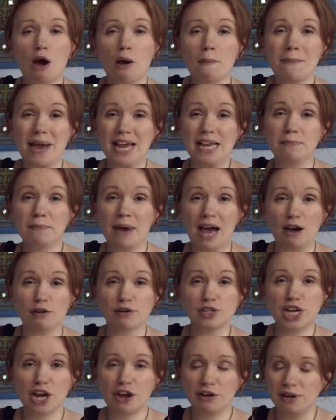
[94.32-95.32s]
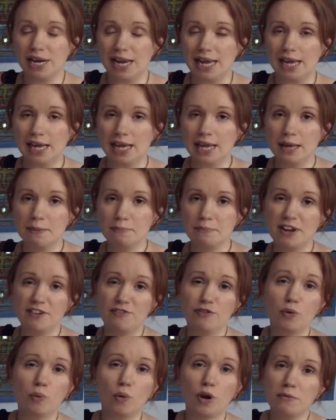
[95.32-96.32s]
are main powered only, but
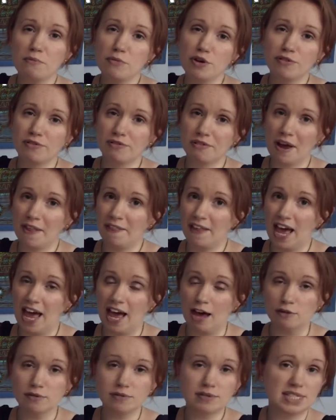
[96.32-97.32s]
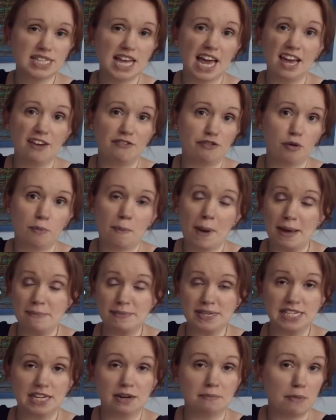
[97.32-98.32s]
if you want to move around the house, say if your
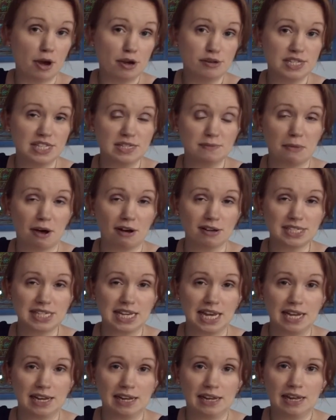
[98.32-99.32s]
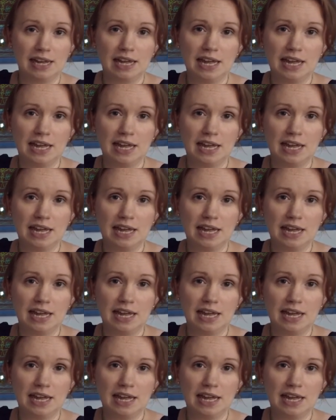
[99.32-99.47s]
baby's in a Moses basket,